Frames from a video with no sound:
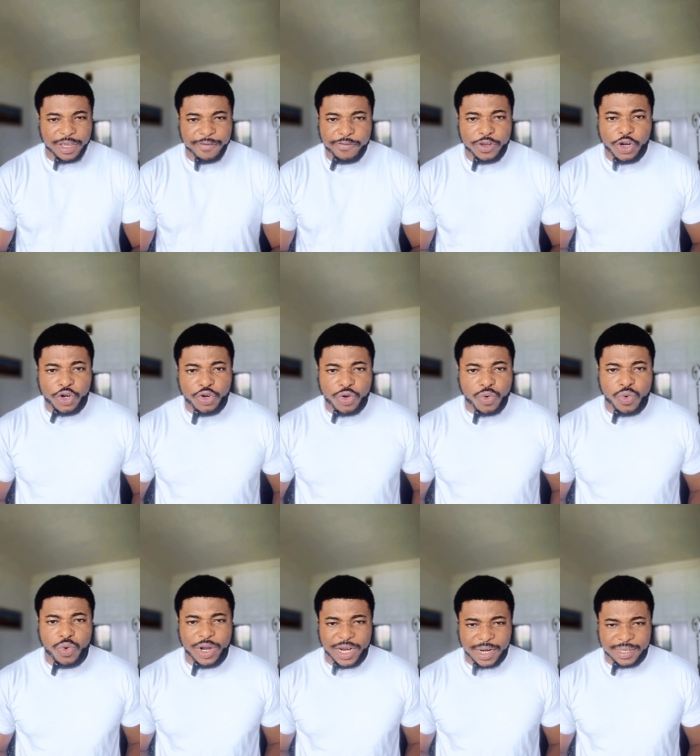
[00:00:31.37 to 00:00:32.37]
if you don't know
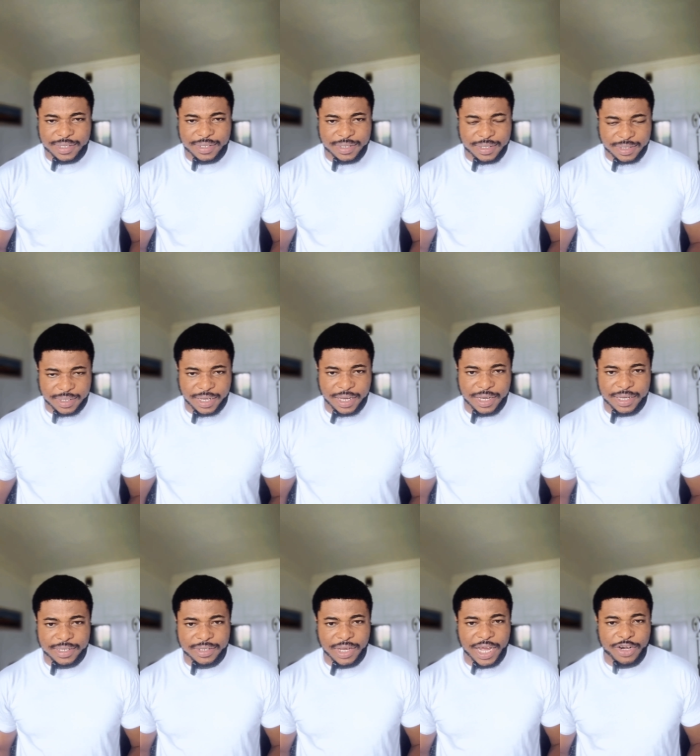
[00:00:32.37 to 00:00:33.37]
who a narcissist
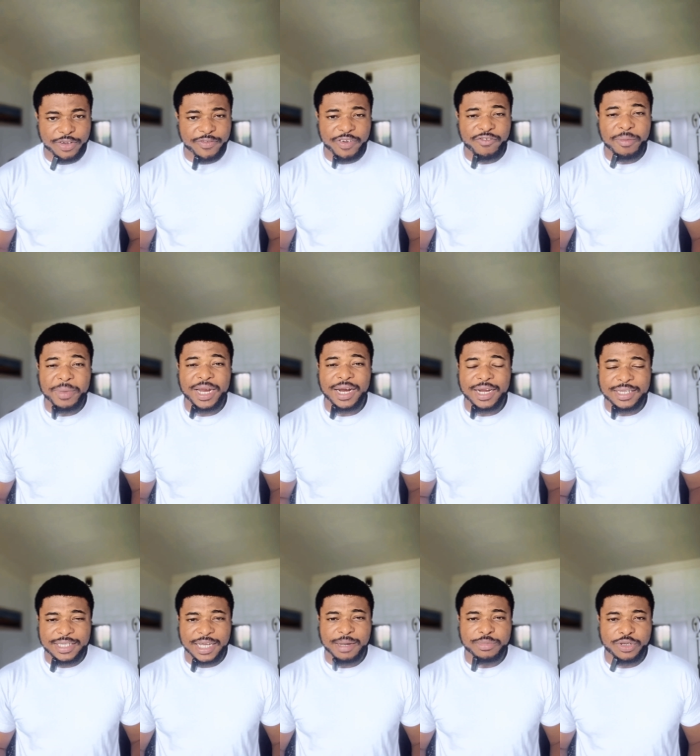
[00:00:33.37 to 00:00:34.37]
is and you've never made an
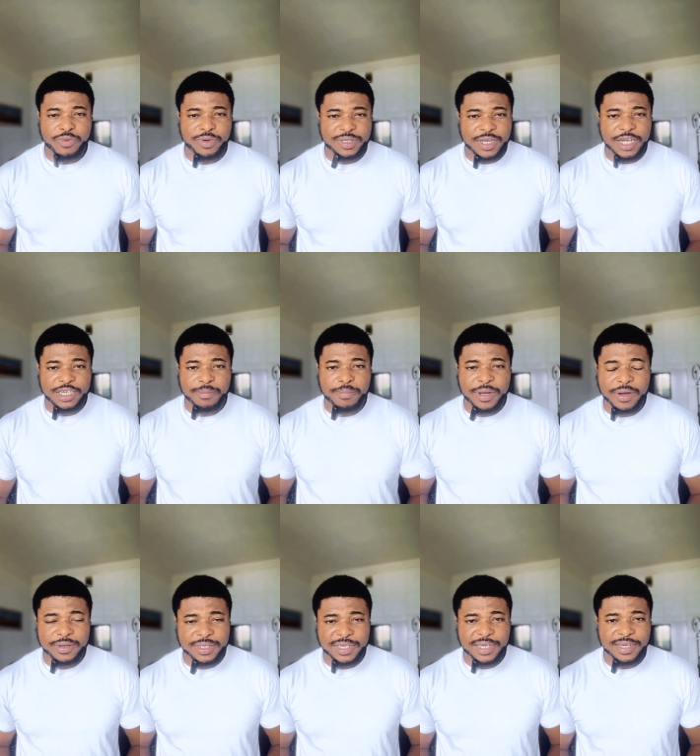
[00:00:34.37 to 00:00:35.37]
attempt to research
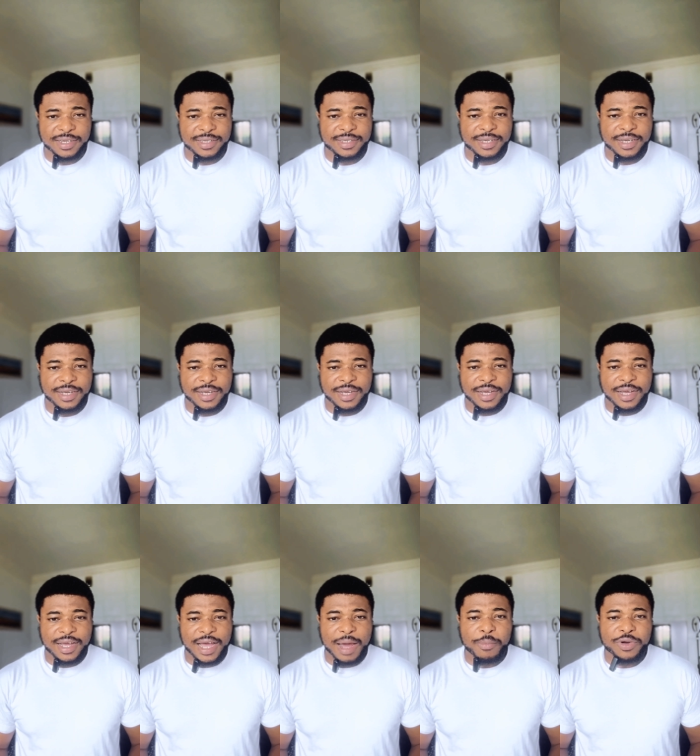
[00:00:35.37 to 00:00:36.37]
about it,
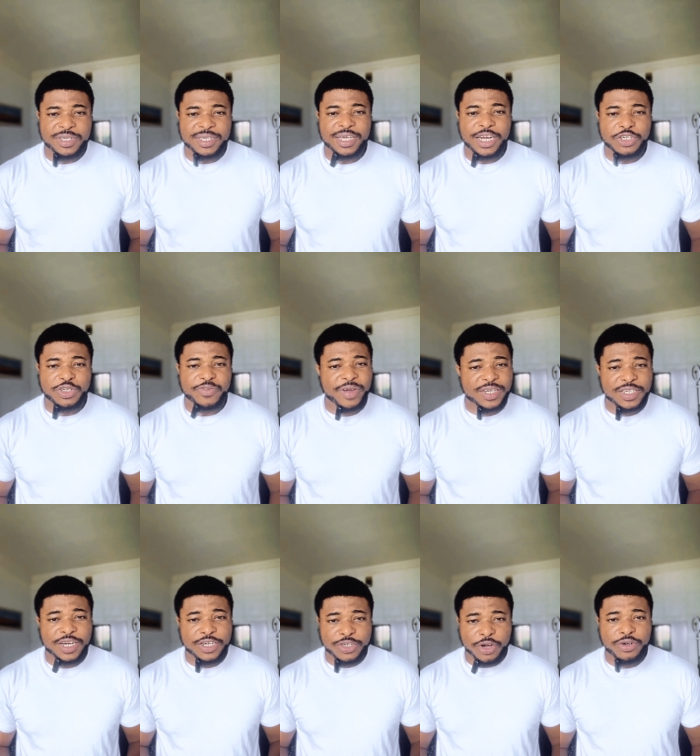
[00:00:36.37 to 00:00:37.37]
I must say that you've
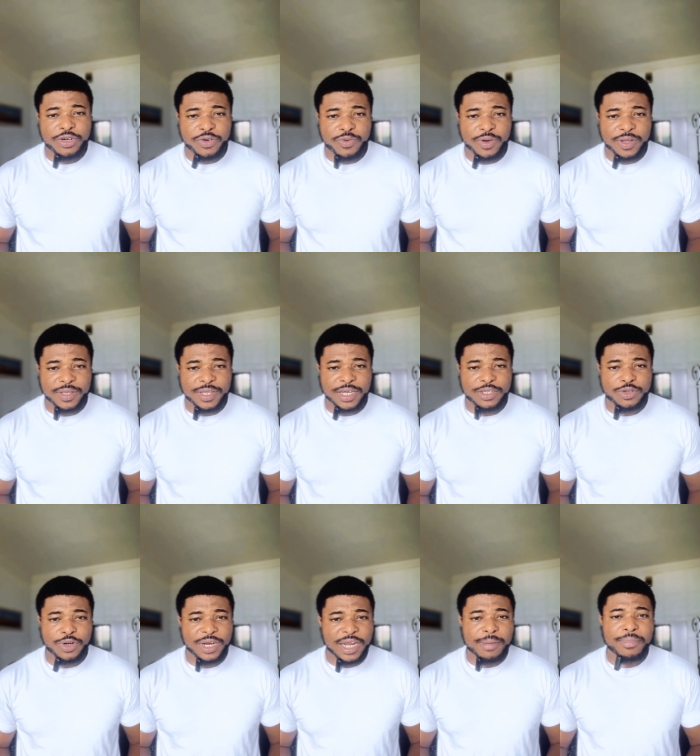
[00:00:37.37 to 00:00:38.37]
actually done the wrong thing
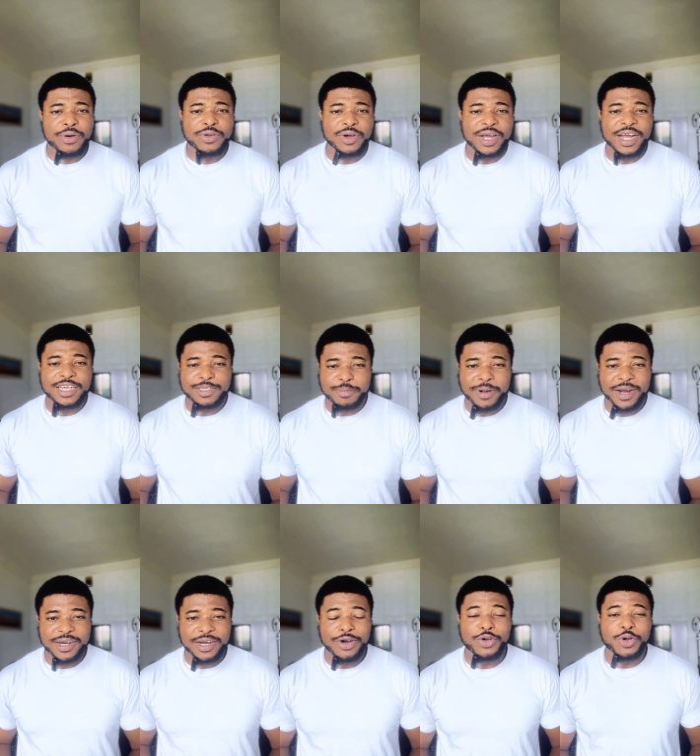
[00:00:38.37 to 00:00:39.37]
to label your
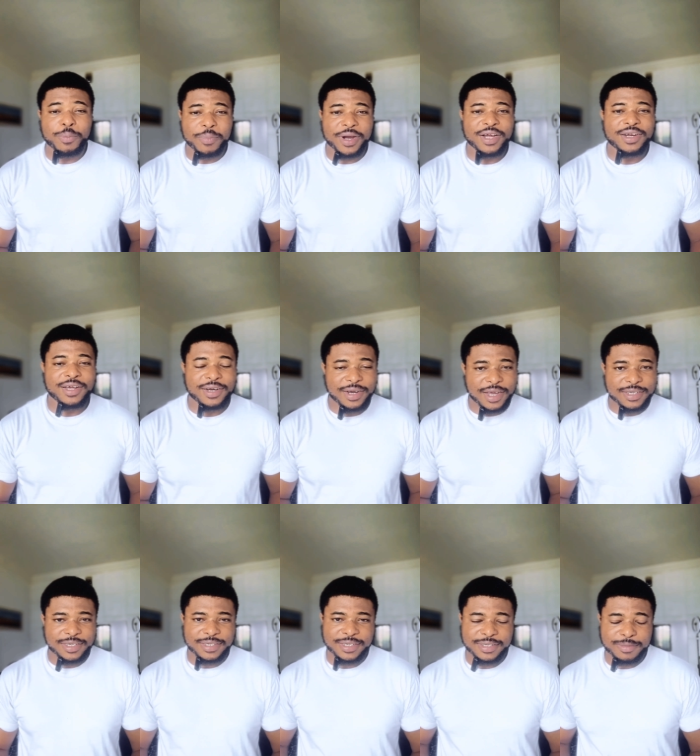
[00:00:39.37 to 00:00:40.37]
ex-partner or your partner a
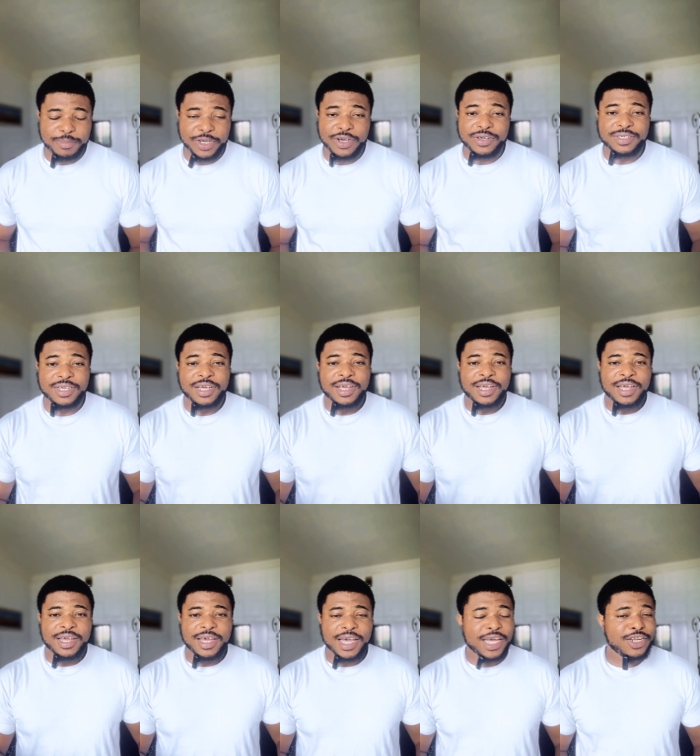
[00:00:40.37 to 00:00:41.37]
narcissist, because
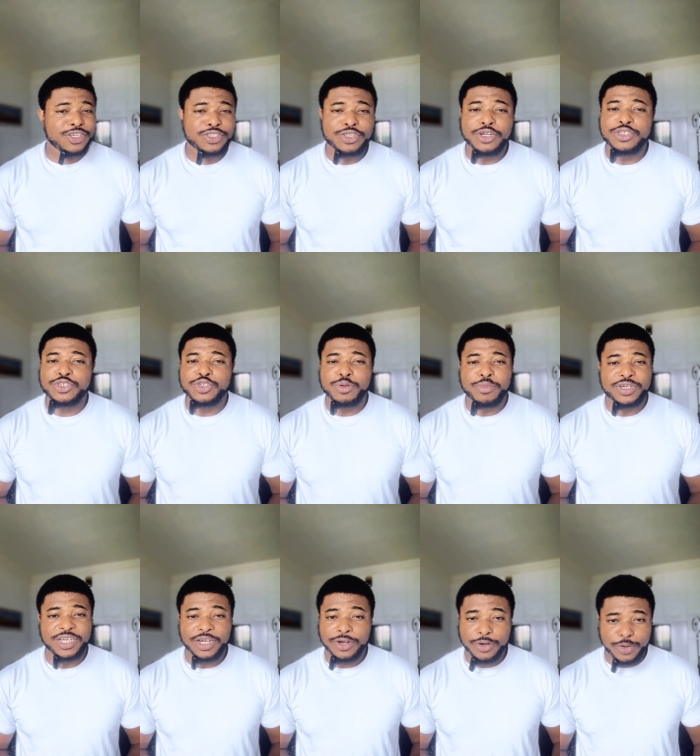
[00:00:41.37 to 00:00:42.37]
it is not so
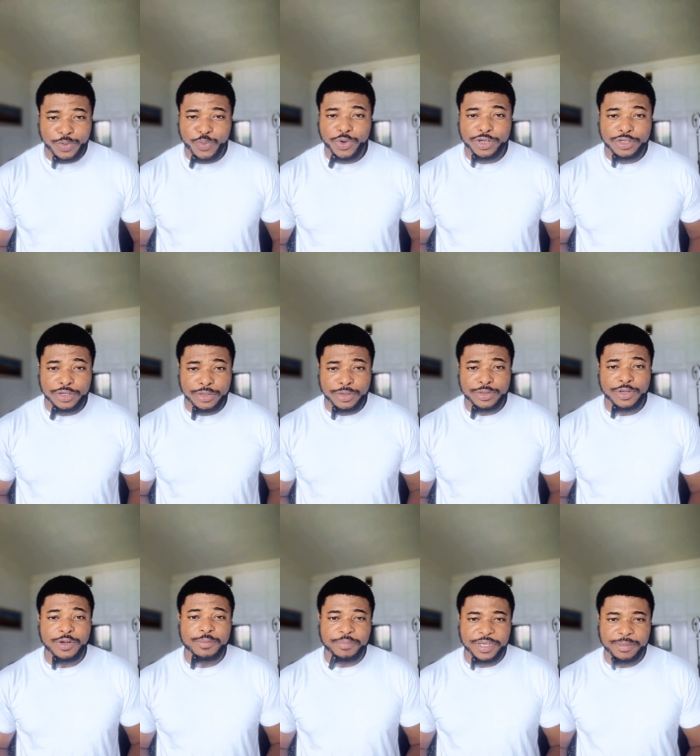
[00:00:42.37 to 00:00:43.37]
much a good word to use
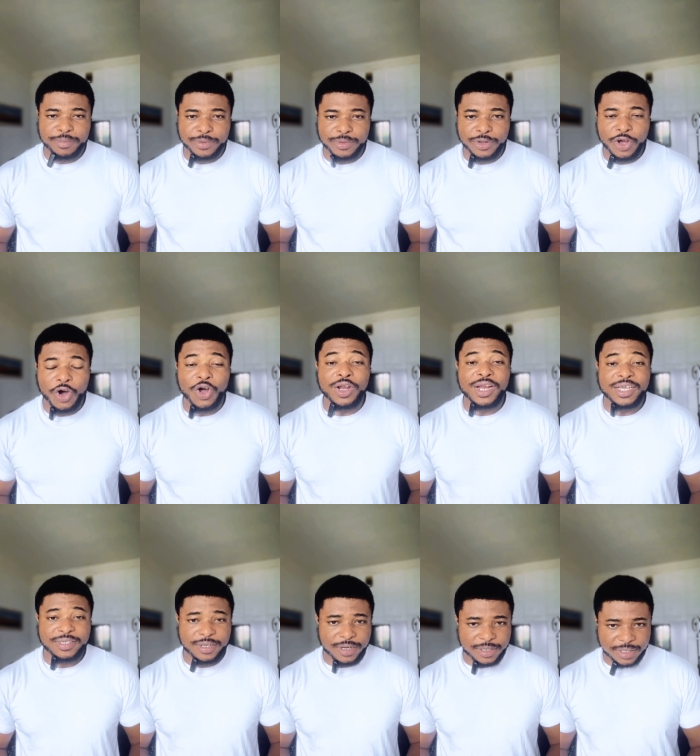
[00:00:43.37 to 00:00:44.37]
on people
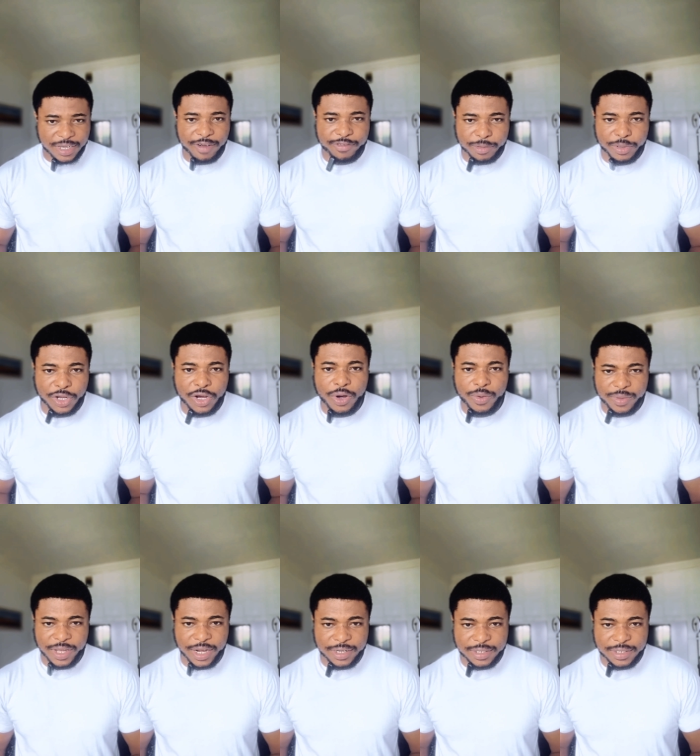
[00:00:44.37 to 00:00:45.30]
unless they deserve to be called that.